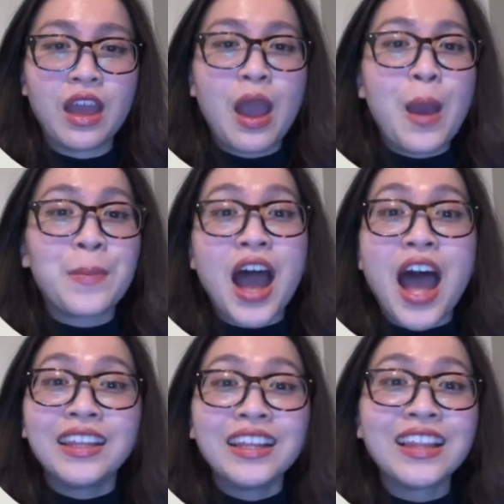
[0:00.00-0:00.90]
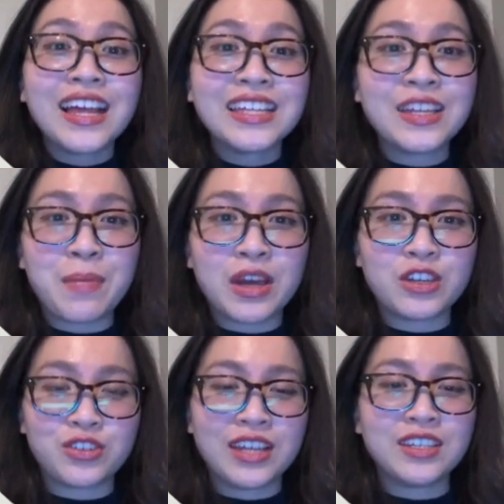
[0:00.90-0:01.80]
By analyzing my
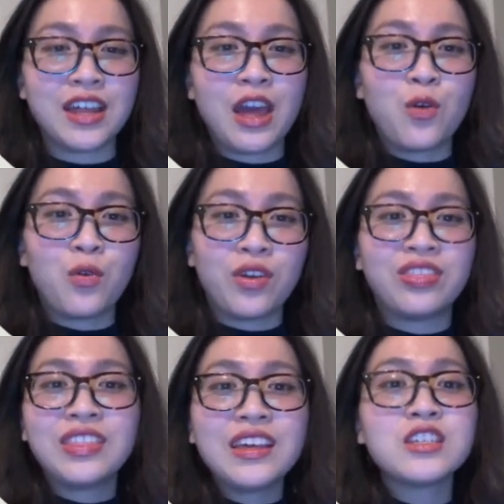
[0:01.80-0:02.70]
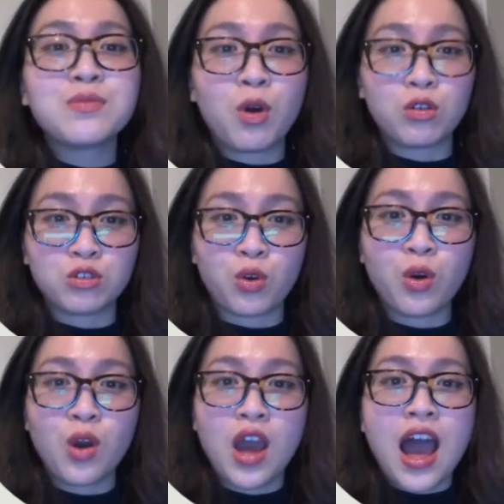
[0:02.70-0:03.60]
stress with this
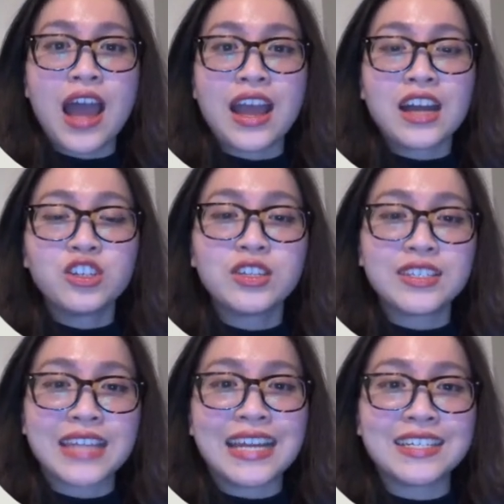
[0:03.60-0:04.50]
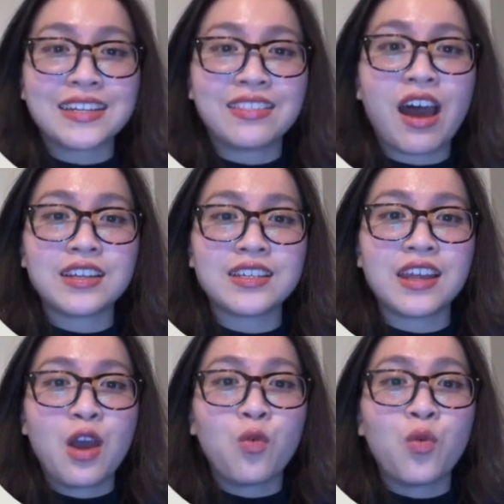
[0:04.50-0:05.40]
module, I understand that
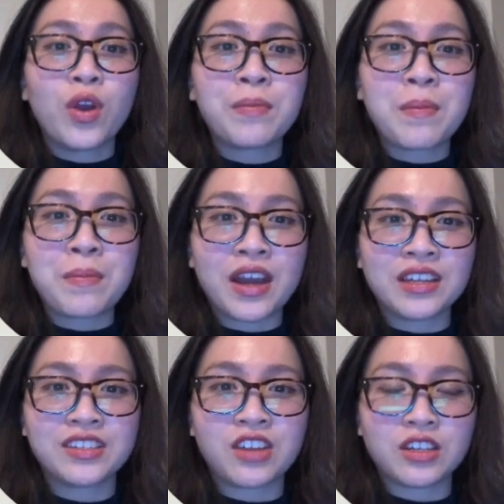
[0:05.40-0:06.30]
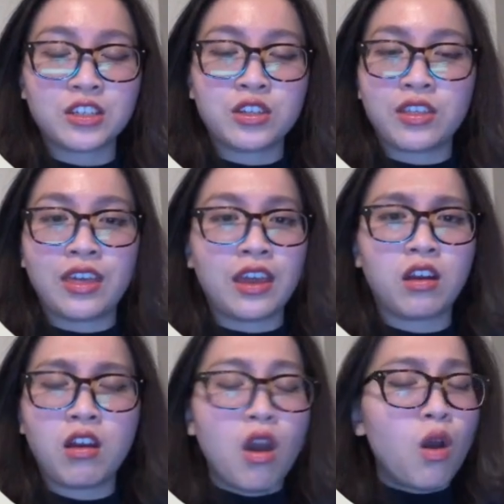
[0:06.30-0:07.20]
when my mind started to think,
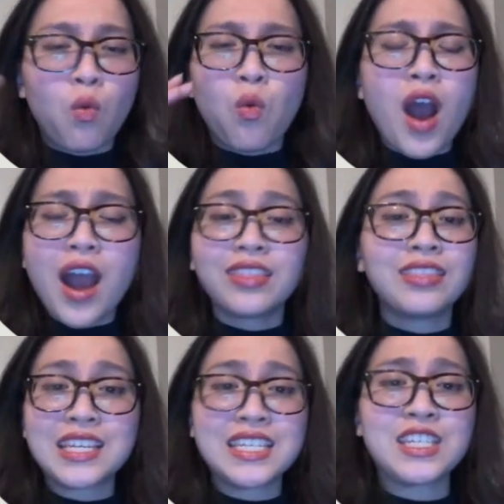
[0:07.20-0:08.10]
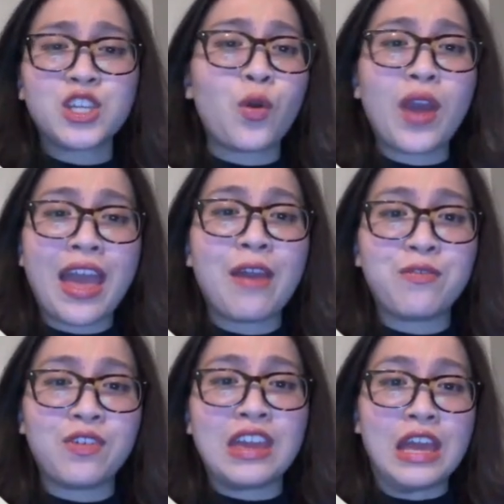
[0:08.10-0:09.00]
why this so
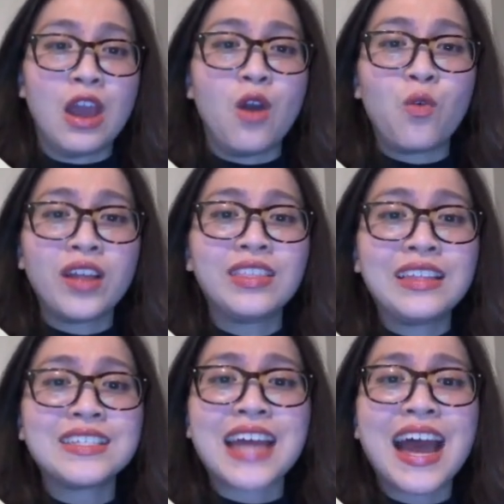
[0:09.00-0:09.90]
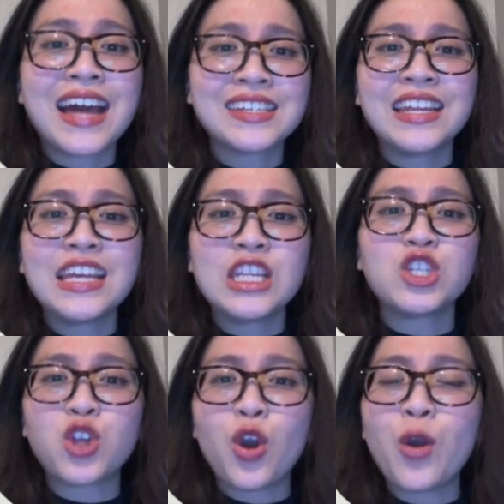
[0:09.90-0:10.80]
heavy, why this task
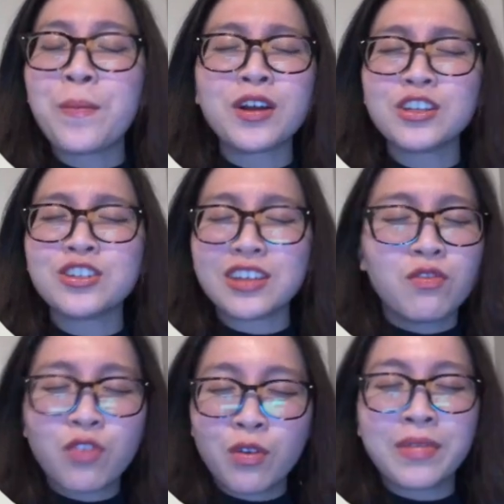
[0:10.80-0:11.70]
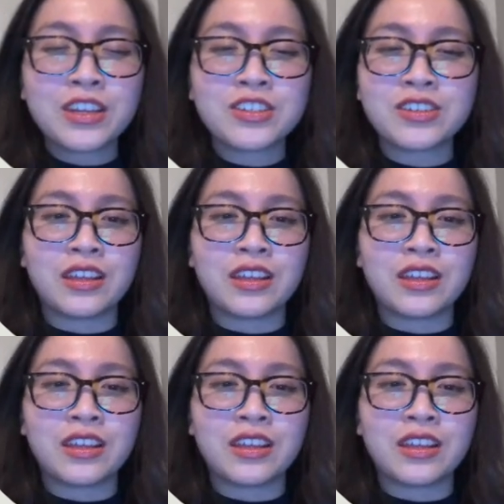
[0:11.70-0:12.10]
needs so much information,